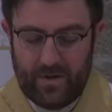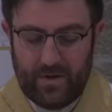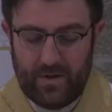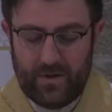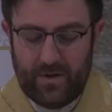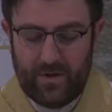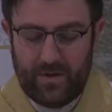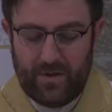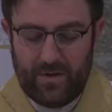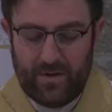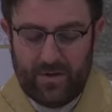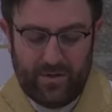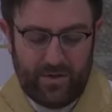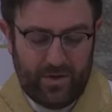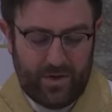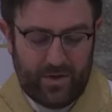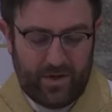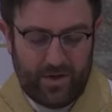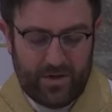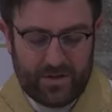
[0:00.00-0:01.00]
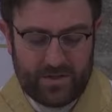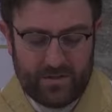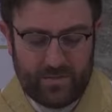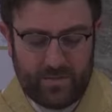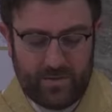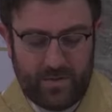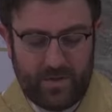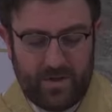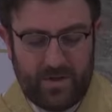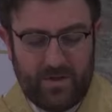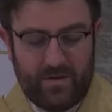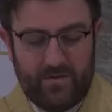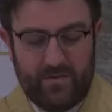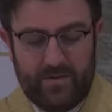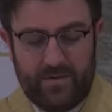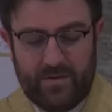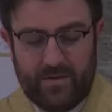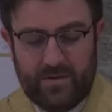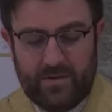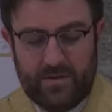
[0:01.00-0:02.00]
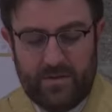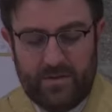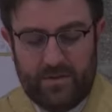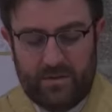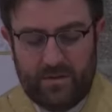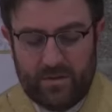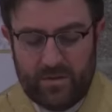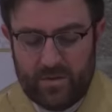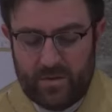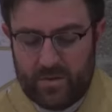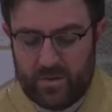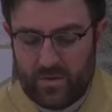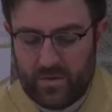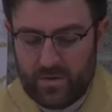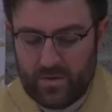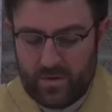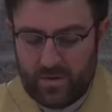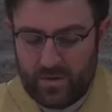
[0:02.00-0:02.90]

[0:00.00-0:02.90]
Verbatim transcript: The Gospel of the Lord.